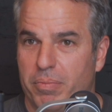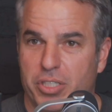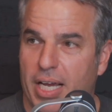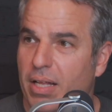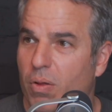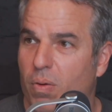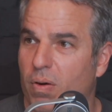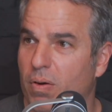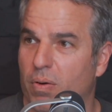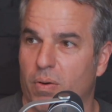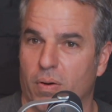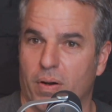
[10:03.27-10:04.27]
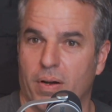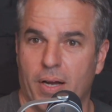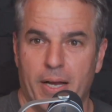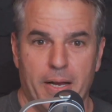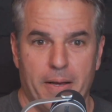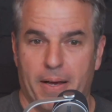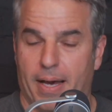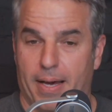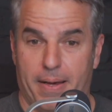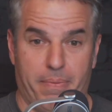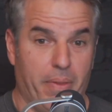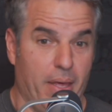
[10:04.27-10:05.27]
J. Lohr or
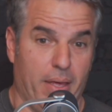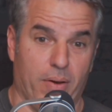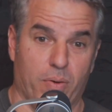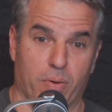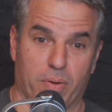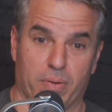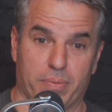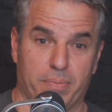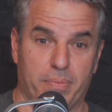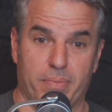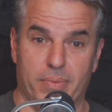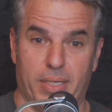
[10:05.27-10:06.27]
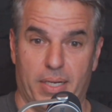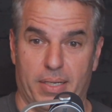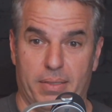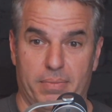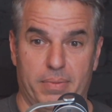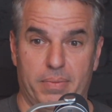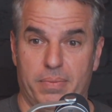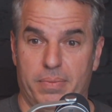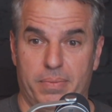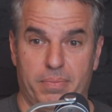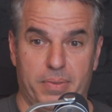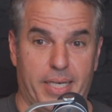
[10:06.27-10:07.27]
uh, or uh,
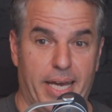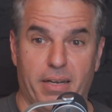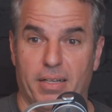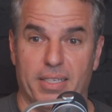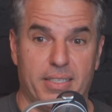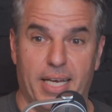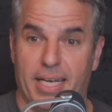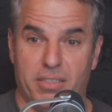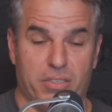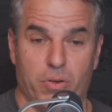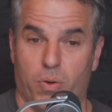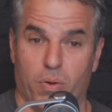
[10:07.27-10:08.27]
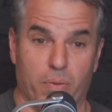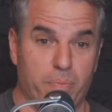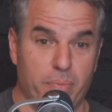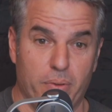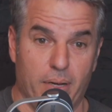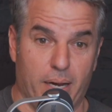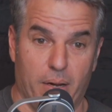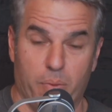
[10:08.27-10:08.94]
Kendall Estates or uh,